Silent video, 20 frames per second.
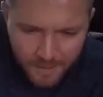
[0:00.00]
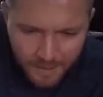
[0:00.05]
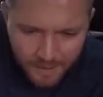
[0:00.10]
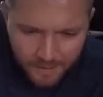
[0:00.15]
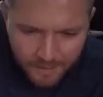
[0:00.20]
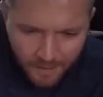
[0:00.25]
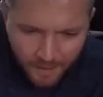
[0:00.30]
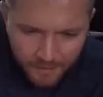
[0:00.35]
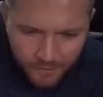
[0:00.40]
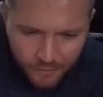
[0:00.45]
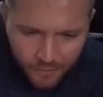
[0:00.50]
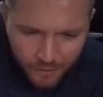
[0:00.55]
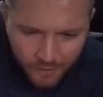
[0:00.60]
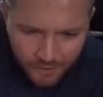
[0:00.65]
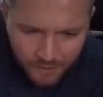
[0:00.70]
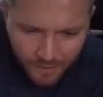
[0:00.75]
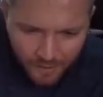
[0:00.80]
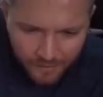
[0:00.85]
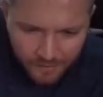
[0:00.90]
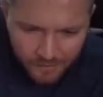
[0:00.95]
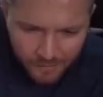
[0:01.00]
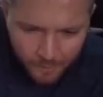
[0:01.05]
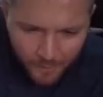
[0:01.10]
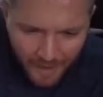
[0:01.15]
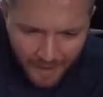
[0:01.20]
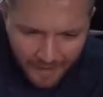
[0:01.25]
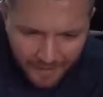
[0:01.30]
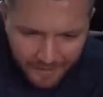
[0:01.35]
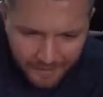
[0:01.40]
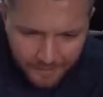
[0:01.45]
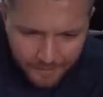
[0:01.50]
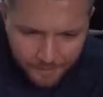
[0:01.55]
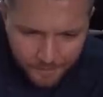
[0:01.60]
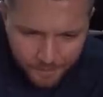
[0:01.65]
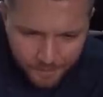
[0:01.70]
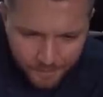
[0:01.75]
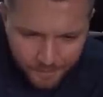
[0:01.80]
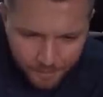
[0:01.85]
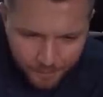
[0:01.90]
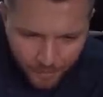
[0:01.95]
Nice colour, nice spec,
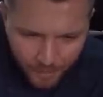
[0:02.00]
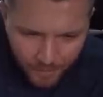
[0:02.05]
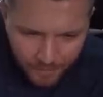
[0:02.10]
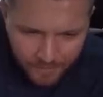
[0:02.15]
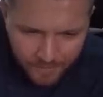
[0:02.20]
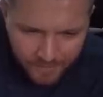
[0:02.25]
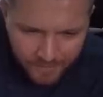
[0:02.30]
but